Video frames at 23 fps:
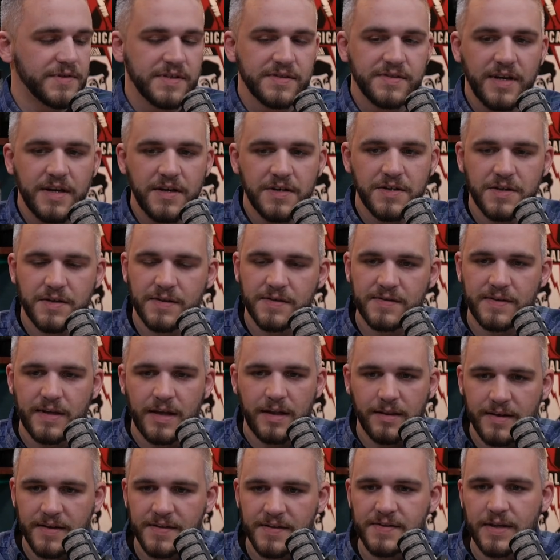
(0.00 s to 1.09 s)
cessationists
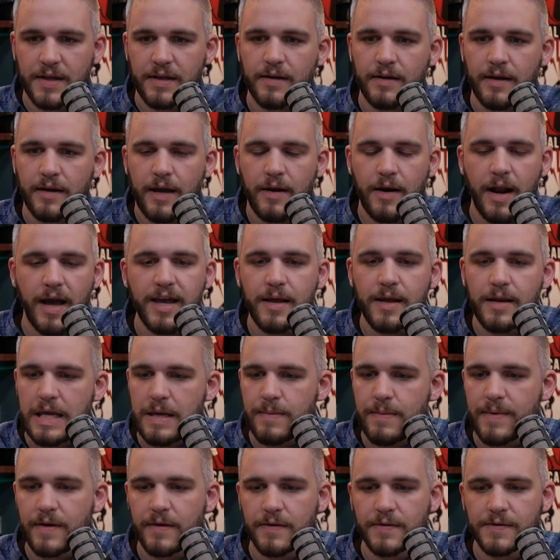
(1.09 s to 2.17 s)
that listen, and I get
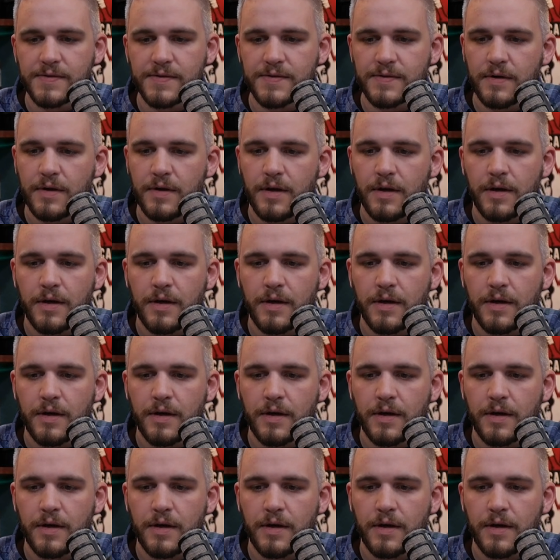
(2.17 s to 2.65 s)
emails